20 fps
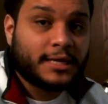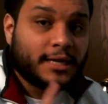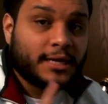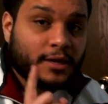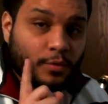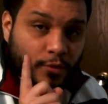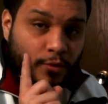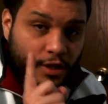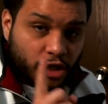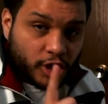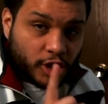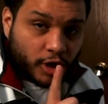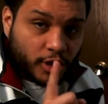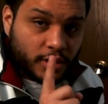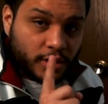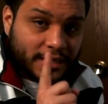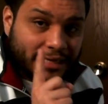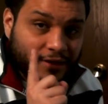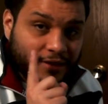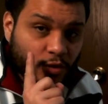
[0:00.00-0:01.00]
We learned
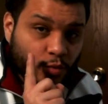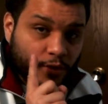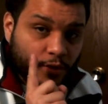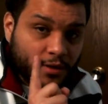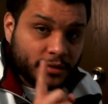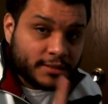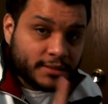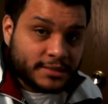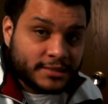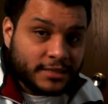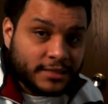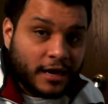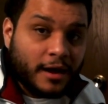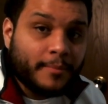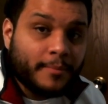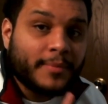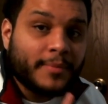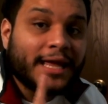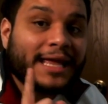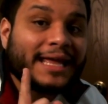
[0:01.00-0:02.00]
that the word sum
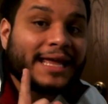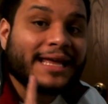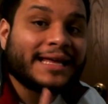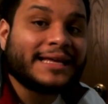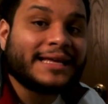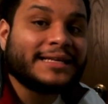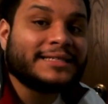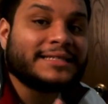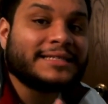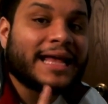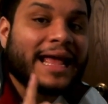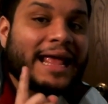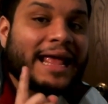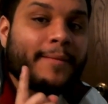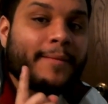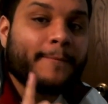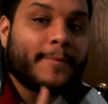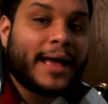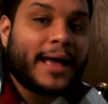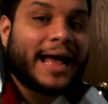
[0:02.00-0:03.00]
is a
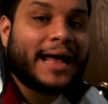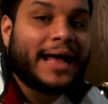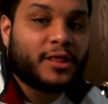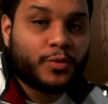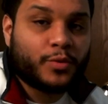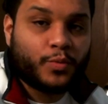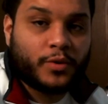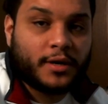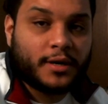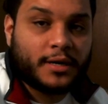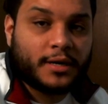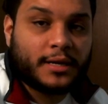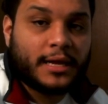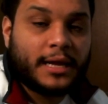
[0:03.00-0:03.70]
math word